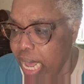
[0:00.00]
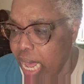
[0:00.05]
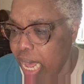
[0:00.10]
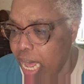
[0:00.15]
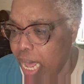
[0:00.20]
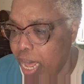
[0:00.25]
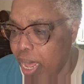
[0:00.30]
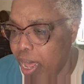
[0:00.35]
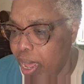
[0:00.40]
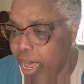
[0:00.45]

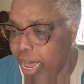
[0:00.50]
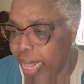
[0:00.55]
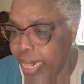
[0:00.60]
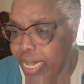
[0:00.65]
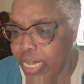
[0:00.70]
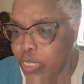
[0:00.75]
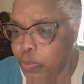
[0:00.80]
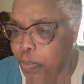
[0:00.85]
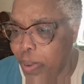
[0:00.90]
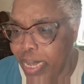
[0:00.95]

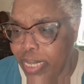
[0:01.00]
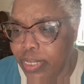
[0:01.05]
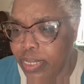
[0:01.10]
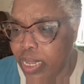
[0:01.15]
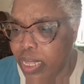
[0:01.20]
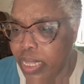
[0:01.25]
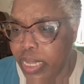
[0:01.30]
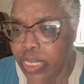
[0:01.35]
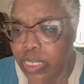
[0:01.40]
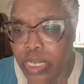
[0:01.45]
And it's
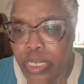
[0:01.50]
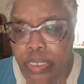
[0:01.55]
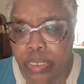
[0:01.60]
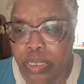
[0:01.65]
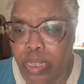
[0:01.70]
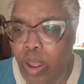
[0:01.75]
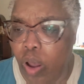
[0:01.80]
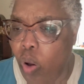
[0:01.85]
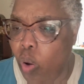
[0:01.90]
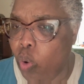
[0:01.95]
basically
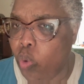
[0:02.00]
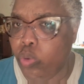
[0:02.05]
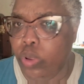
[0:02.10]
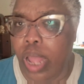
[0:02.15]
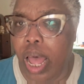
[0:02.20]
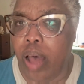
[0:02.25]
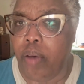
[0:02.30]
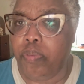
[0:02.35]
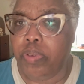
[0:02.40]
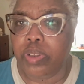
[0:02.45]
just, the whole
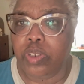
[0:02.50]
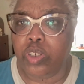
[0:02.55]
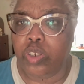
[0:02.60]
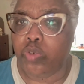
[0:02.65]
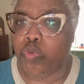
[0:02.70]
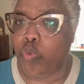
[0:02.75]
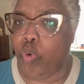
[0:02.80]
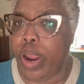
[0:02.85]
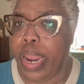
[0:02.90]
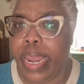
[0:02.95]
novel is
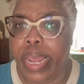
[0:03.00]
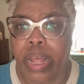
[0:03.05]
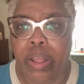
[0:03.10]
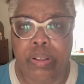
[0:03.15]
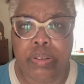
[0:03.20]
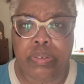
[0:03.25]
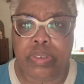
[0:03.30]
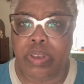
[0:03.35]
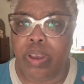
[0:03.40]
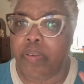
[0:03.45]
just
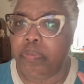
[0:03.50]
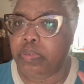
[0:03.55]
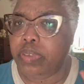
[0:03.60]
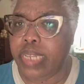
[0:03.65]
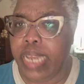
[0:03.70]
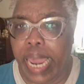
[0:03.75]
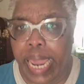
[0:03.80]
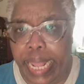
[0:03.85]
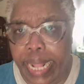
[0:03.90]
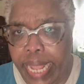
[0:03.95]
rounds of
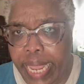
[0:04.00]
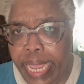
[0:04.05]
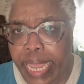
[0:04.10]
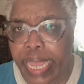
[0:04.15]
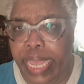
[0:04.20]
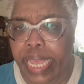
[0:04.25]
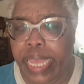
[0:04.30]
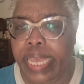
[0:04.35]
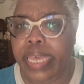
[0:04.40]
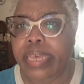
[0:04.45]

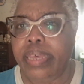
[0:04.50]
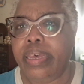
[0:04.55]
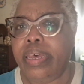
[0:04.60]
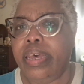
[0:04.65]
dating,